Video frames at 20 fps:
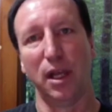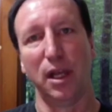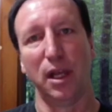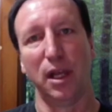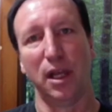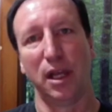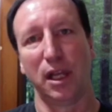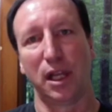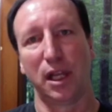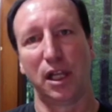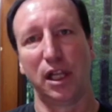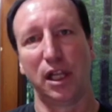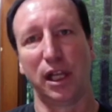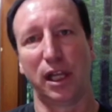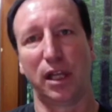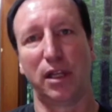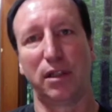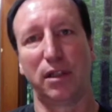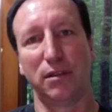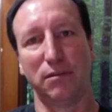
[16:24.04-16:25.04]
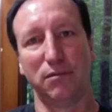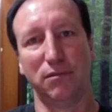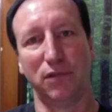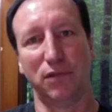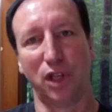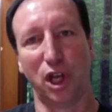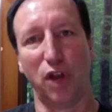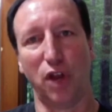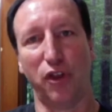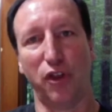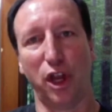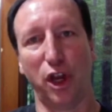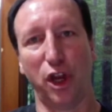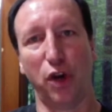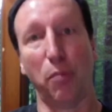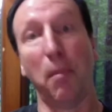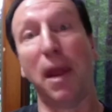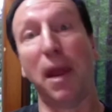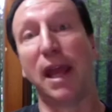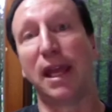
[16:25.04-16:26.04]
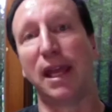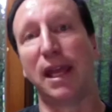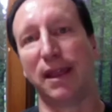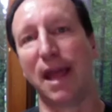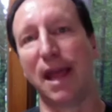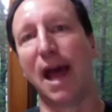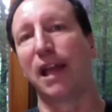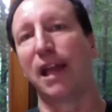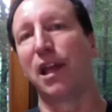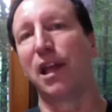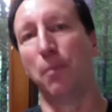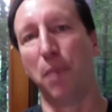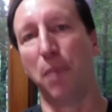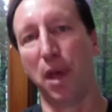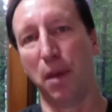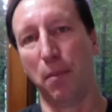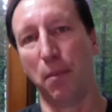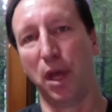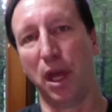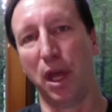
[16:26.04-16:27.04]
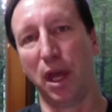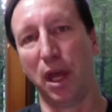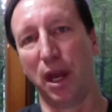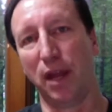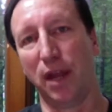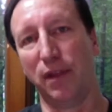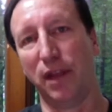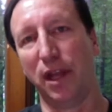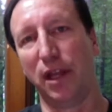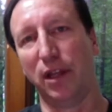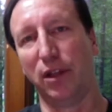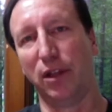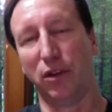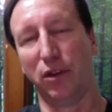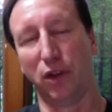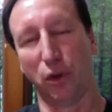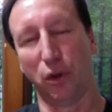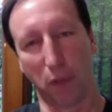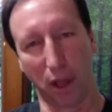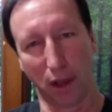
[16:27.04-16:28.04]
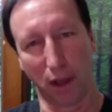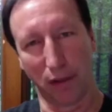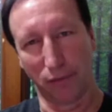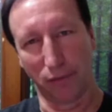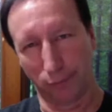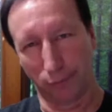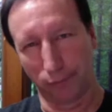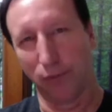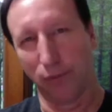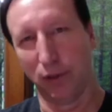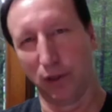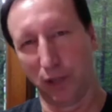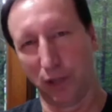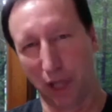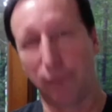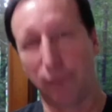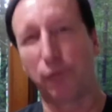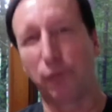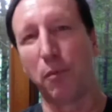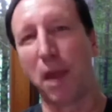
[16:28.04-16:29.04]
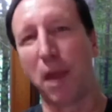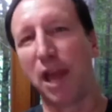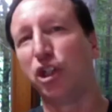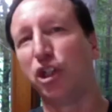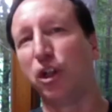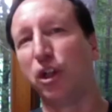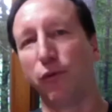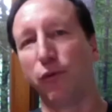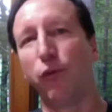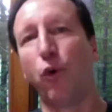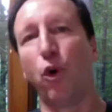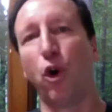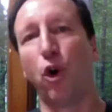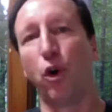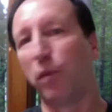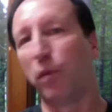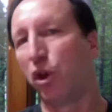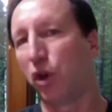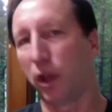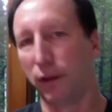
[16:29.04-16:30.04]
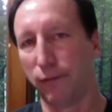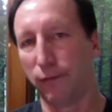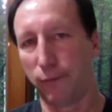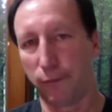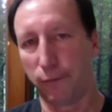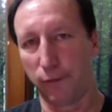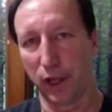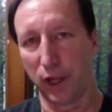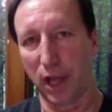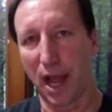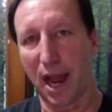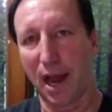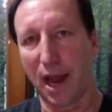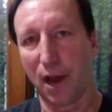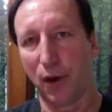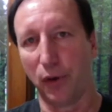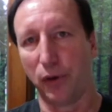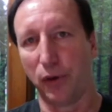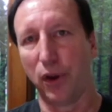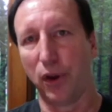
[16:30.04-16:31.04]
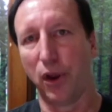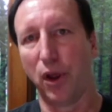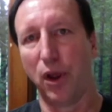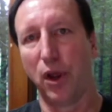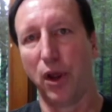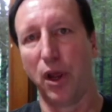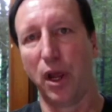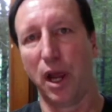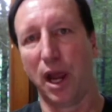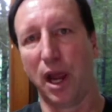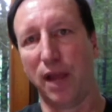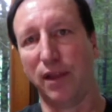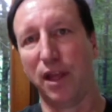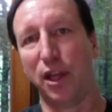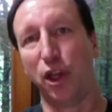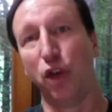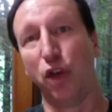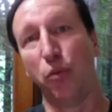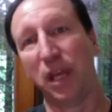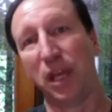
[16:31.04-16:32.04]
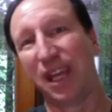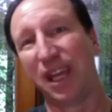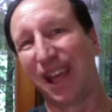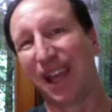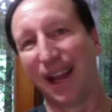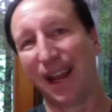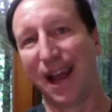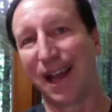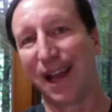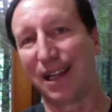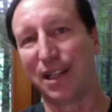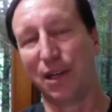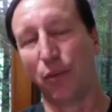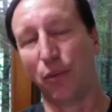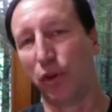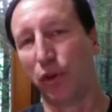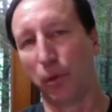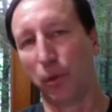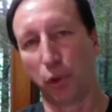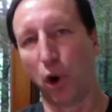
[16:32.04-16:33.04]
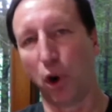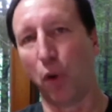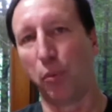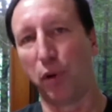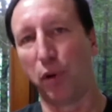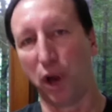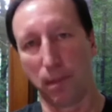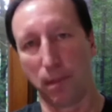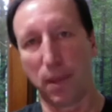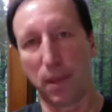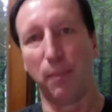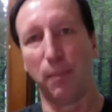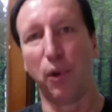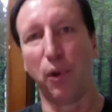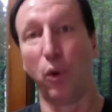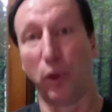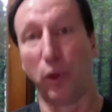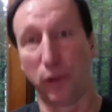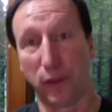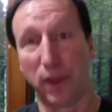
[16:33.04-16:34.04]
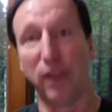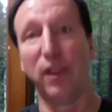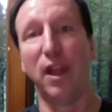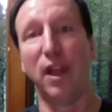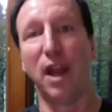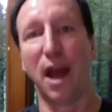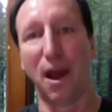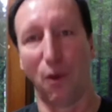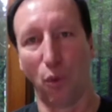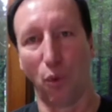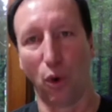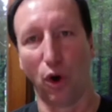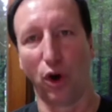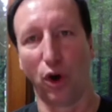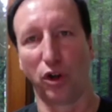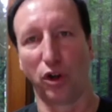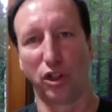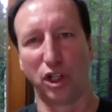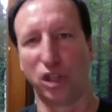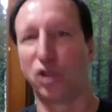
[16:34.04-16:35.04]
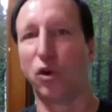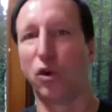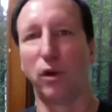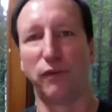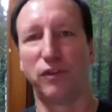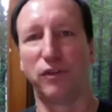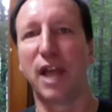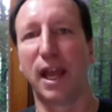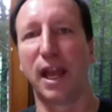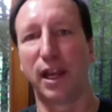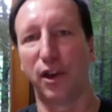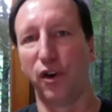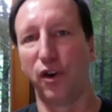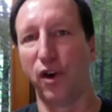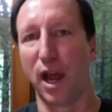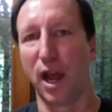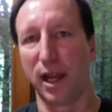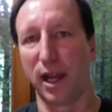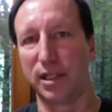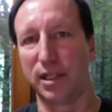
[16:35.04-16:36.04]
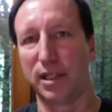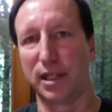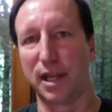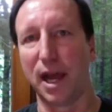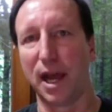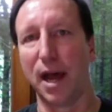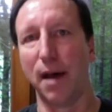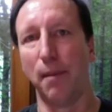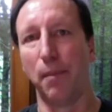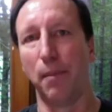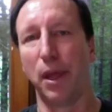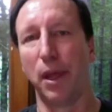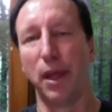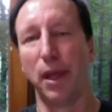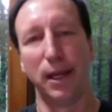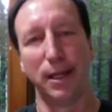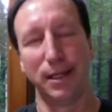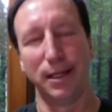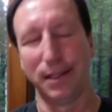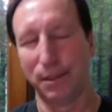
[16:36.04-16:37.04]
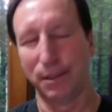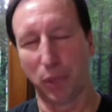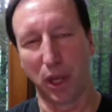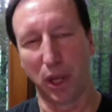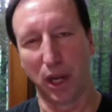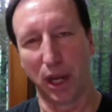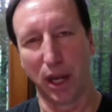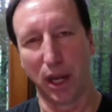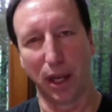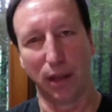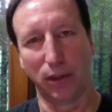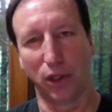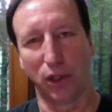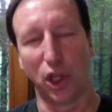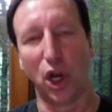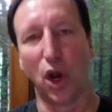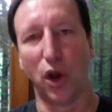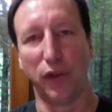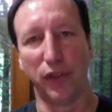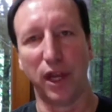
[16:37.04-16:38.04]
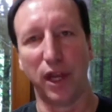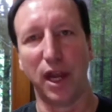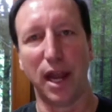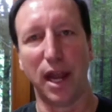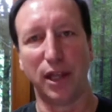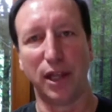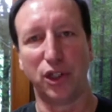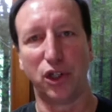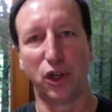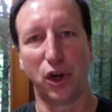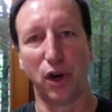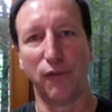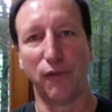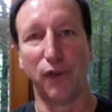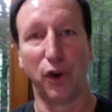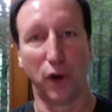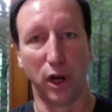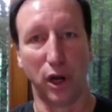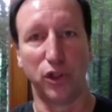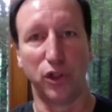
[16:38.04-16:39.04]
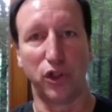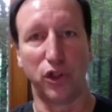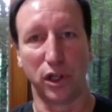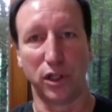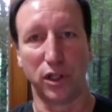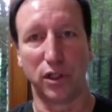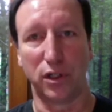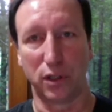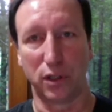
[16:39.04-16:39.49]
click, you know, that you're making that commitment, and then there'll be a information form you can fill out, and then you'll be connected with appropriate people within the network to sort of take your next step, depending, you know, on the nature of your interest.